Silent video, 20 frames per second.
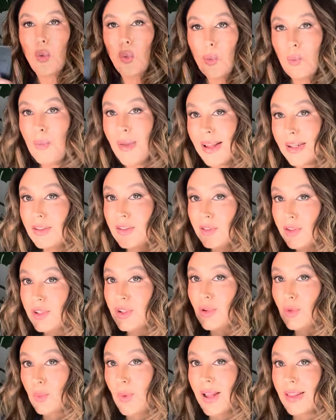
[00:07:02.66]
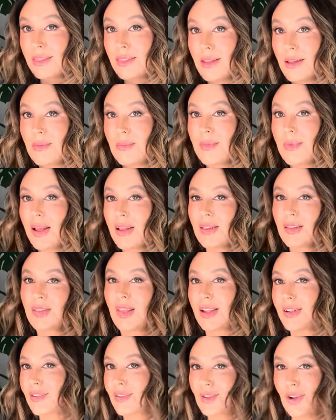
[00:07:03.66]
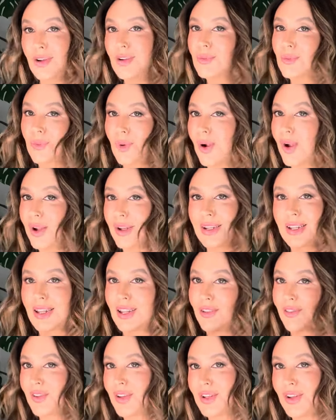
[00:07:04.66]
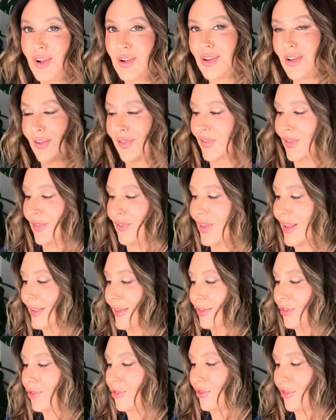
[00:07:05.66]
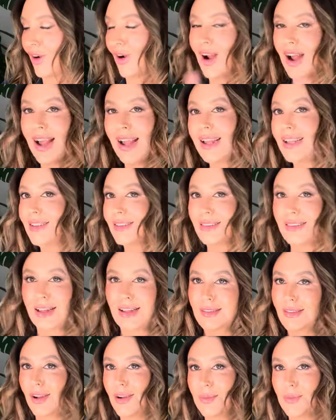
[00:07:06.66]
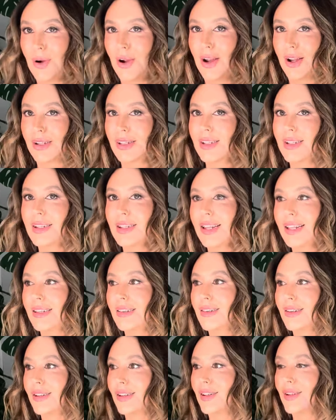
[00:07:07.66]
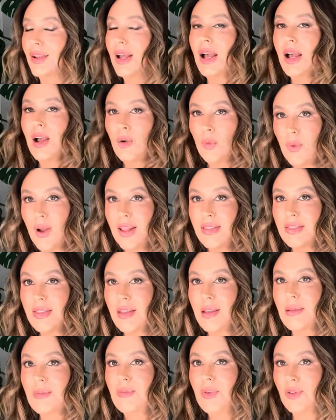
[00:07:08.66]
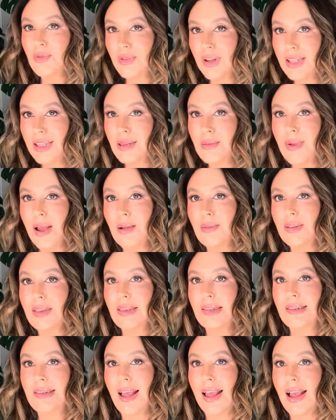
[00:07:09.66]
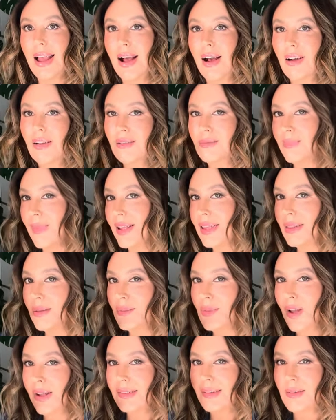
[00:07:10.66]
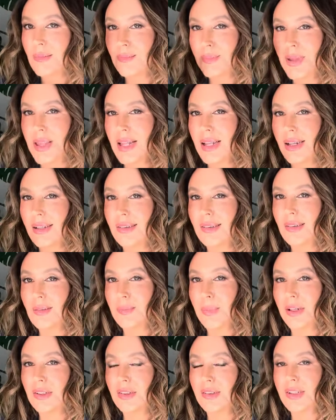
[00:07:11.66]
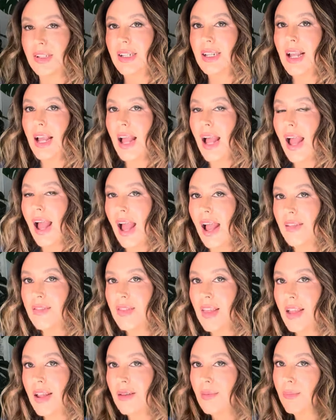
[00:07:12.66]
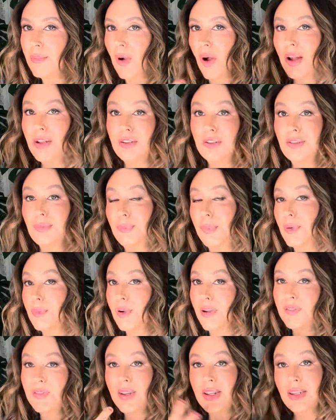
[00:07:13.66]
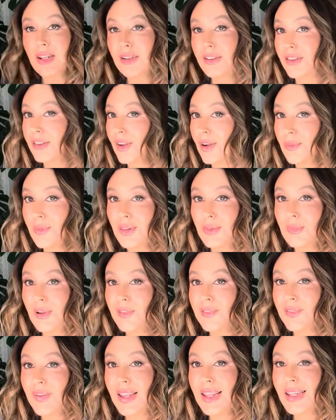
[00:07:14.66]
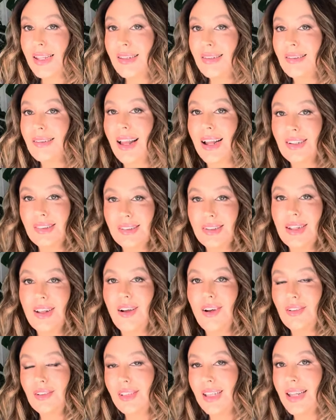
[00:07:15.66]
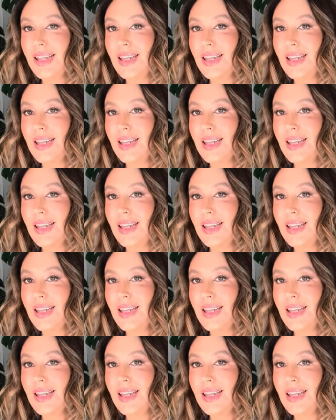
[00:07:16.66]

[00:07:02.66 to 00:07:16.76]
make sure you wet them. They don't work if they're just dry, they don't work. You need to wet them, wring them out with a towel, make them nice and big and spongy. And then I just put my foundation on with my fingers. Actually, I'll